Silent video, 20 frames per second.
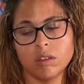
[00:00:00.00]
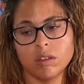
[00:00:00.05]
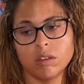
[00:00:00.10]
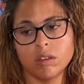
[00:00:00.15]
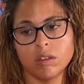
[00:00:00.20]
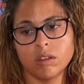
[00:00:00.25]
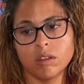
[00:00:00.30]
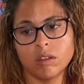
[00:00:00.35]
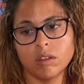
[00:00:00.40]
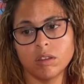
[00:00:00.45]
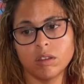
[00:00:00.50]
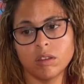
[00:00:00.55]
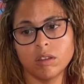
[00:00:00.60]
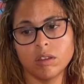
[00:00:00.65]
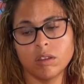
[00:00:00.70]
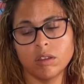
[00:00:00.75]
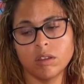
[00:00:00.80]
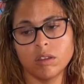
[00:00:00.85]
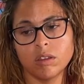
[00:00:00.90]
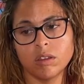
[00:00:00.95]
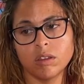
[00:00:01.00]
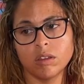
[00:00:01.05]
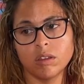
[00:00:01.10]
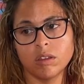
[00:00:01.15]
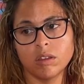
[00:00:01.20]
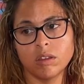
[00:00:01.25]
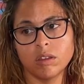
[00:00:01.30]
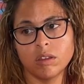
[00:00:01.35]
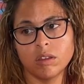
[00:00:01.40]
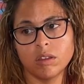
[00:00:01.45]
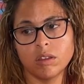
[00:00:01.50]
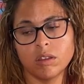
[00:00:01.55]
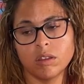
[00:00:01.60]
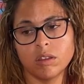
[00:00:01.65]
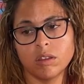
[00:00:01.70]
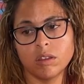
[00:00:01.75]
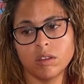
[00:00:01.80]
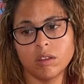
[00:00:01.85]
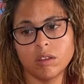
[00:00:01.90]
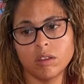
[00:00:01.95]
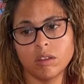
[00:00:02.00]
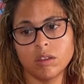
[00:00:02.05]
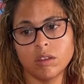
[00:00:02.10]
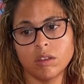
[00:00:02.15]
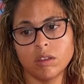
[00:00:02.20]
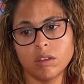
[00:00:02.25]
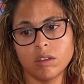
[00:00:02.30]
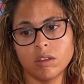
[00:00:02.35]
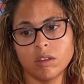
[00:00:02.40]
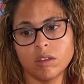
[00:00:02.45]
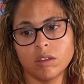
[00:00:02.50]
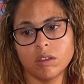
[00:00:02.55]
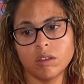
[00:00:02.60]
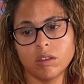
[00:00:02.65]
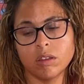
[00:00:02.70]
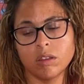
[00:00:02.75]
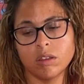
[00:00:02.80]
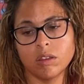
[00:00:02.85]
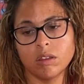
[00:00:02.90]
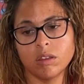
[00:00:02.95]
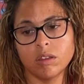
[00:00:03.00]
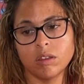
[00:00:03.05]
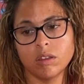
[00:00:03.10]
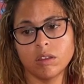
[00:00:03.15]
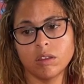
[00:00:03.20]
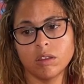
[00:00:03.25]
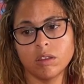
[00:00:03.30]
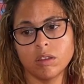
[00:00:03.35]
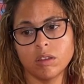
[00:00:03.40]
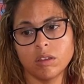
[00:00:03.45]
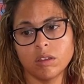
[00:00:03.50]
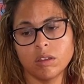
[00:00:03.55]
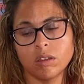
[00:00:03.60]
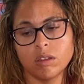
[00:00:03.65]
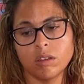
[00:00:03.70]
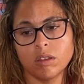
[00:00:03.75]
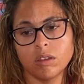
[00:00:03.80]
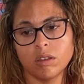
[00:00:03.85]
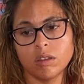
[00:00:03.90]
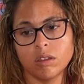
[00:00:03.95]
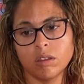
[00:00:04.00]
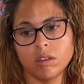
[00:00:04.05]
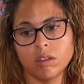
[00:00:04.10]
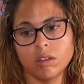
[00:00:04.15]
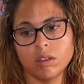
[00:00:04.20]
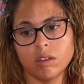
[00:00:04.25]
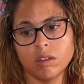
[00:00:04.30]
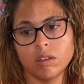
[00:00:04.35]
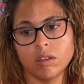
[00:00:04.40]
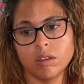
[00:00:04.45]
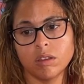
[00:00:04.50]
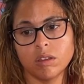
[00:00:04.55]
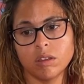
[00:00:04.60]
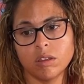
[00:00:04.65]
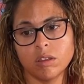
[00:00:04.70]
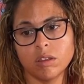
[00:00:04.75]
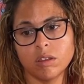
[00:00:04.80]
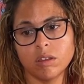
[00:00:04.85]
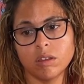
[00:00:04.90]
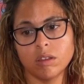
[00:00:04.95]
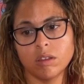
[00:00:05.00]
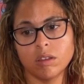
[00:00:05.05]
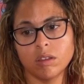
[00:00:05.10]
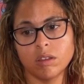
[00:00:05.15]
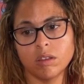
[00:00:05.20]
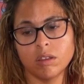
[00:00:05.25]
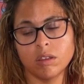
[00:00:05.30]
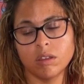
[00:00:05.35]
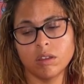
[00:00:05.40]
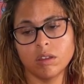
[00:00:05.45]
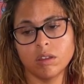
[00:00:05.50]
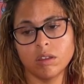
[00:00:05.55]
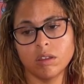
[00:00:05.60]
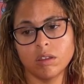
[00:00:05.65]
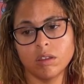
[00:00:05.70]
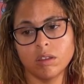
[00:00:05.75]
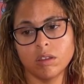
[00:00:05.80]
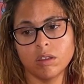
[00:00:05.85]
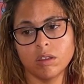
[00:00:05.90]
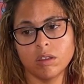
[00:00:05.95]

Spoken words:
This person isn't speaking.